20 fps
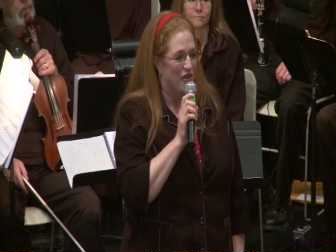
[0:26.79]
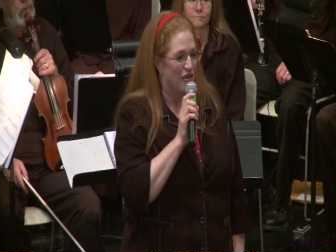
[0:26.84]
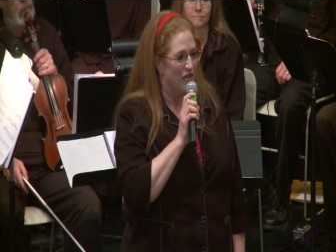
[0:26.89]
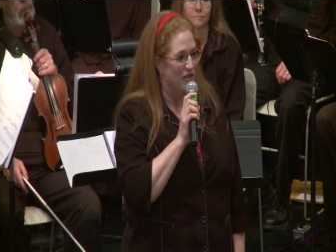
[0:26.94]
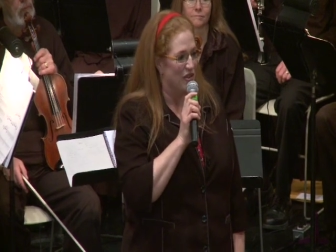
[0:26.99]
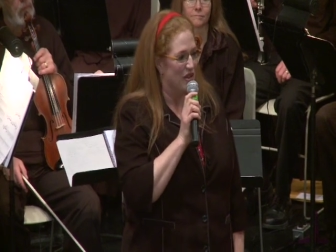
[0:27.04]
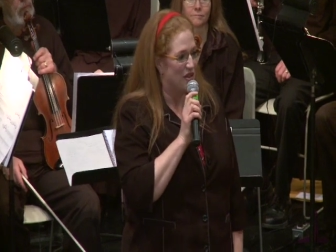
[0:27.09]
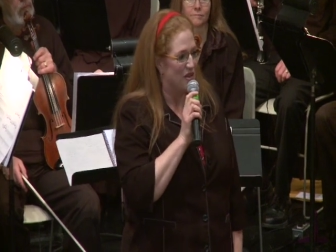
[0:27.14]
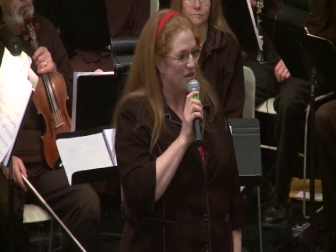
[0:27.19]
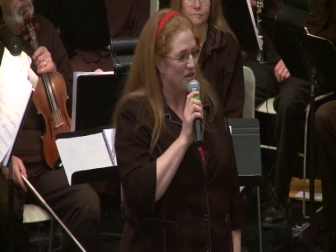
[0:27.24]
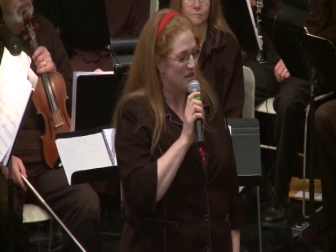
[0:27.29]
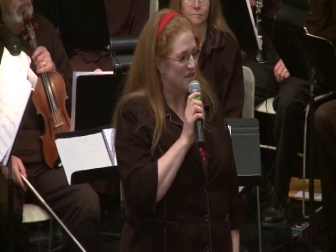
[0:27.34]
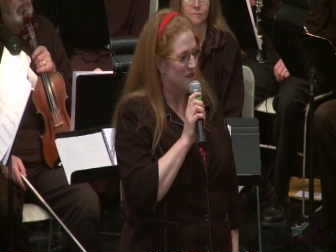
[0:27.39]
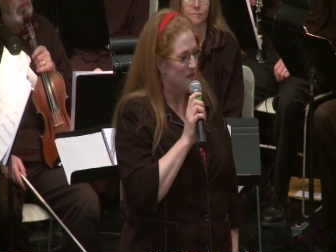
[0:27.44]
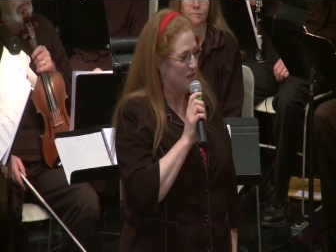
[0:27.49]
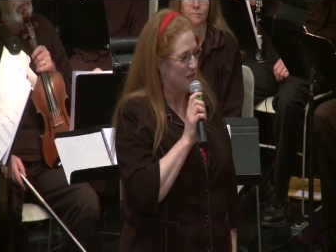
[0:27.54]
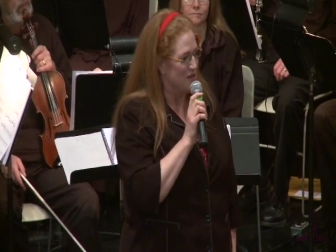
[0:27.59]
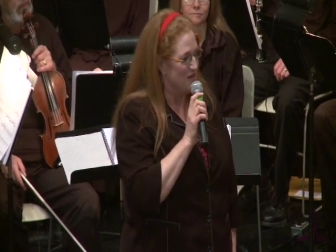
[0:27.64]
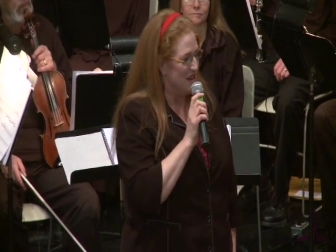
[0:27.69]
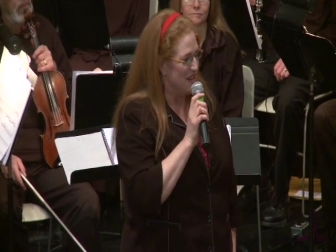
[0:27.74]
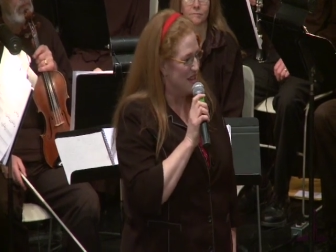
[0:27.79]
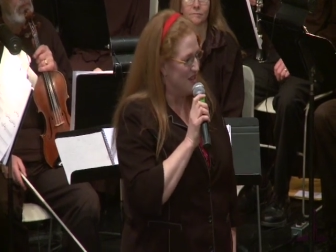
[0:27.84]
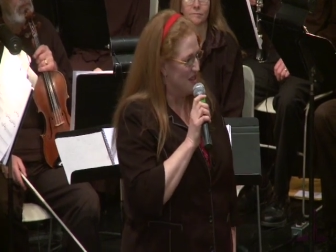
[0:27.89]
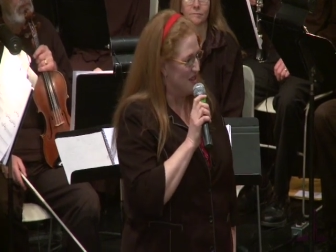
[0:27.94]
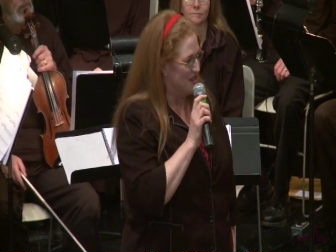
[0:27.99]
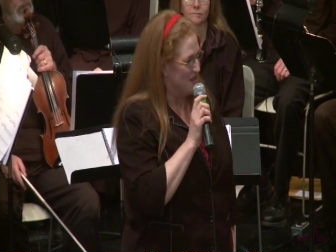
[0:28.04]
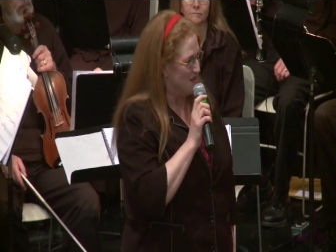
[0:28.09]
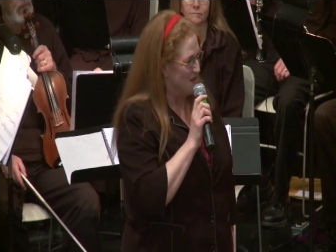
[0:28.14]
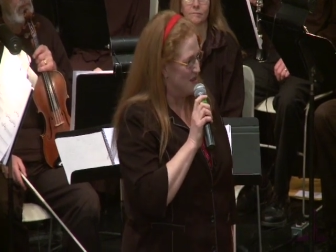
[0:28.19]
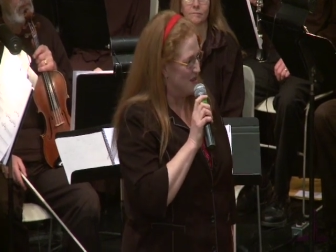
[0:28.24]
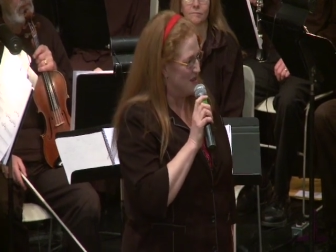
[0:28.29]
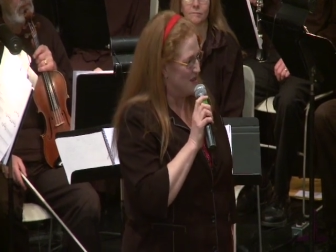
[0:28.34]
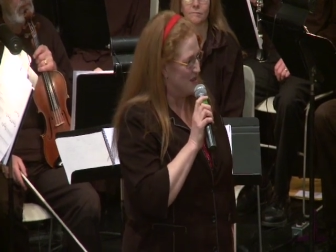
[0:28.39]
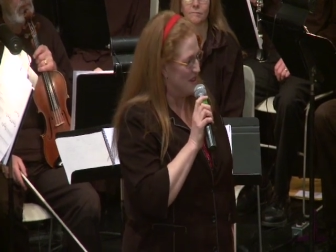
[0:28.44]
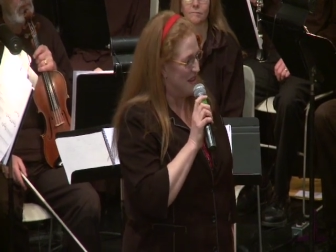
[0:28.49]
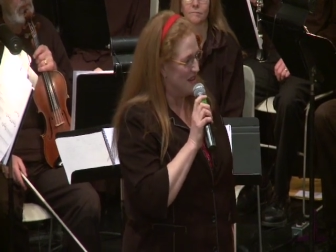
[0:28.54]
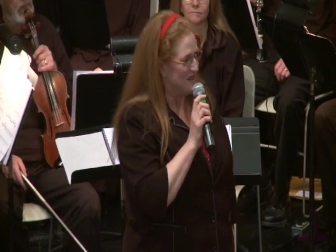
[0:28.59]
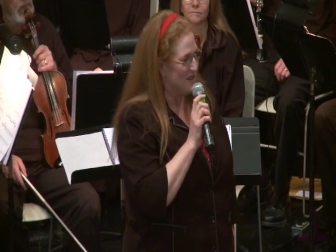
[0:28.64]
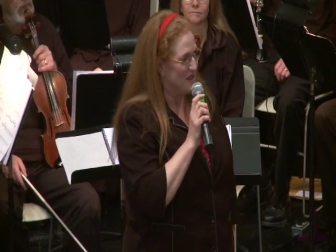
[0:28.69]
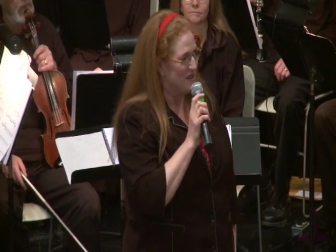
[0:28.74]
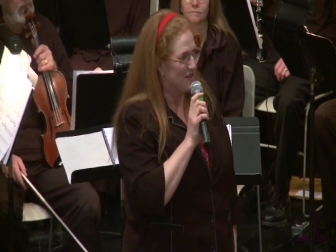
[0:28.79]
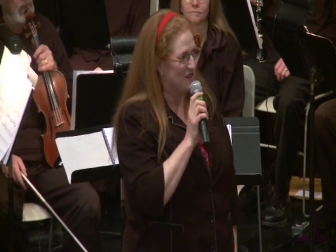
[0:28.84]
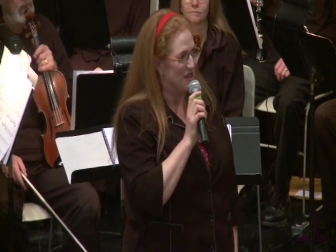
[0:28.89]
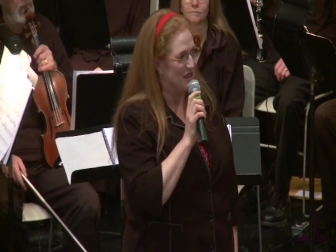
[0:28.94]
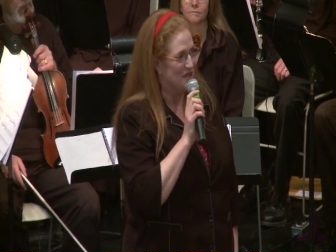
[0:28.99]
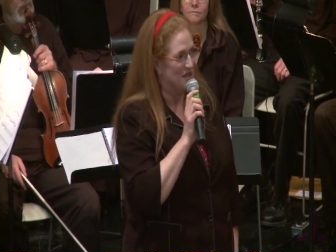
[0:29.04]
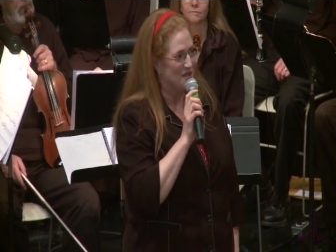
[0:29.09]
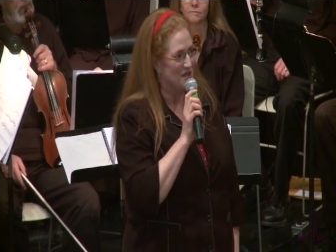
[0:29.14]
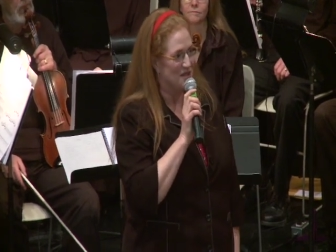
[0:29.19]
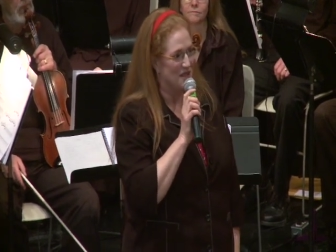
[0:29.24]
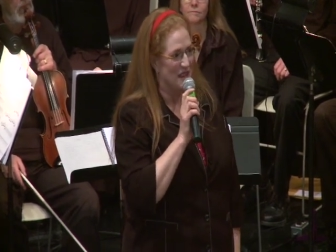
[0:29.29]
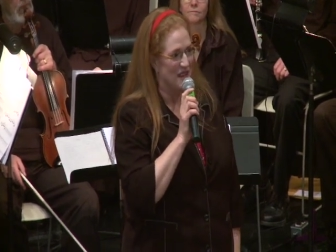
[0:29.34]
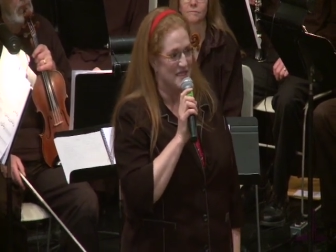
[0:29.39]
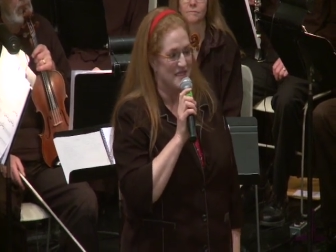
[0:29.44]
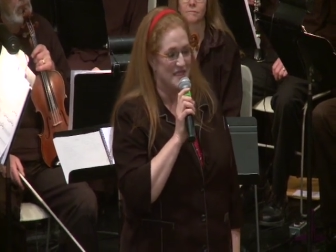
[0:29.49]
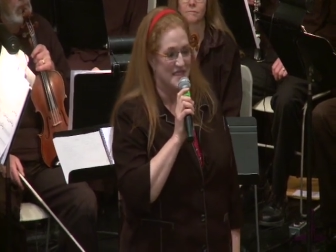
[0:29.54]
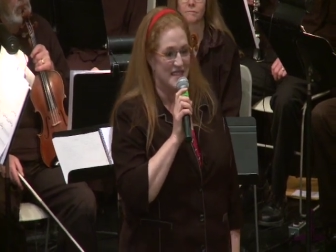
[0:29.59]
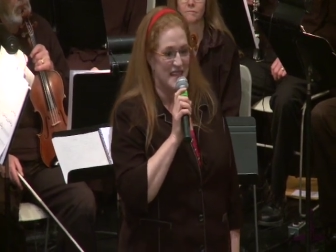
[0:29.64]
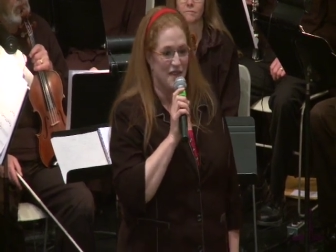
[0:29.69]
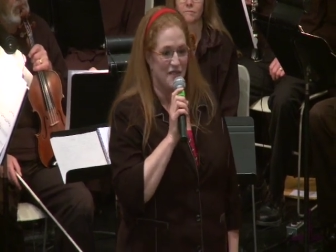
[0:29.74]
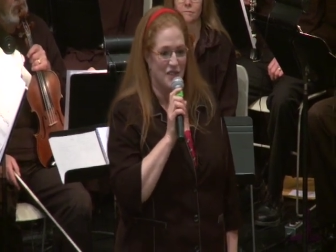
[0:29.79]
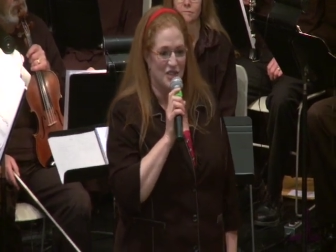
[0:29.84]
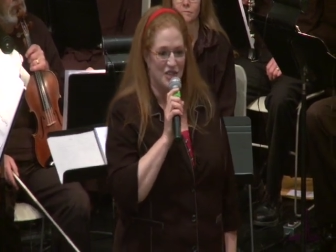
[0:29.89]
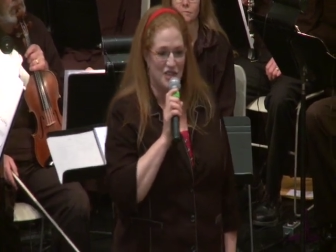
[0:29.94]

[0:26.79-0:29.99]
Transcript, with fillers: over the course of three years, from 2003 to 2007,